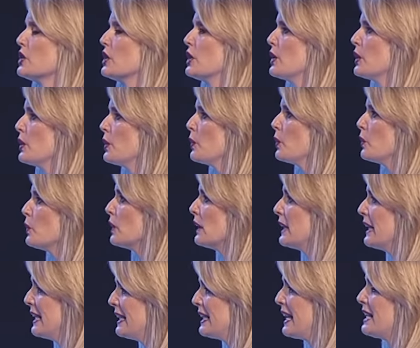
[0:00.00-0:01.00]
to
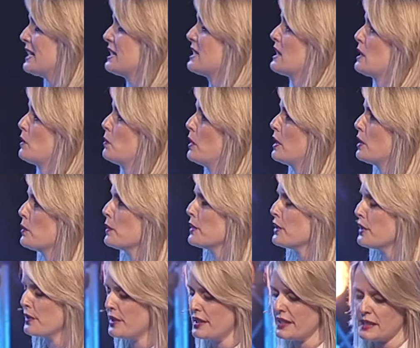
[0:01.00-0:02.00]
lean into the word
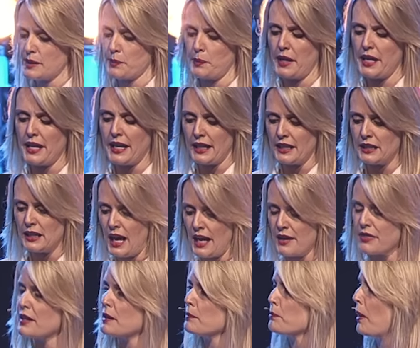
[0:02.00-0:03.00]
with you this week, and
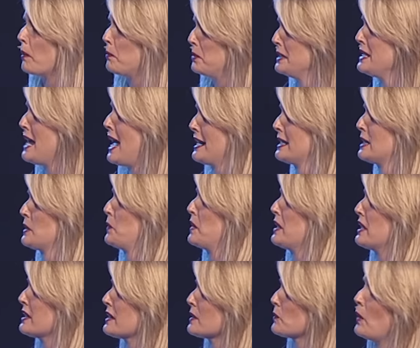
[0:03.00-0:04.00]
I think probably next
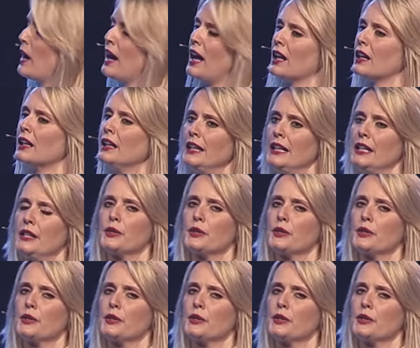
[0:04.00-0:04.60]
week as well,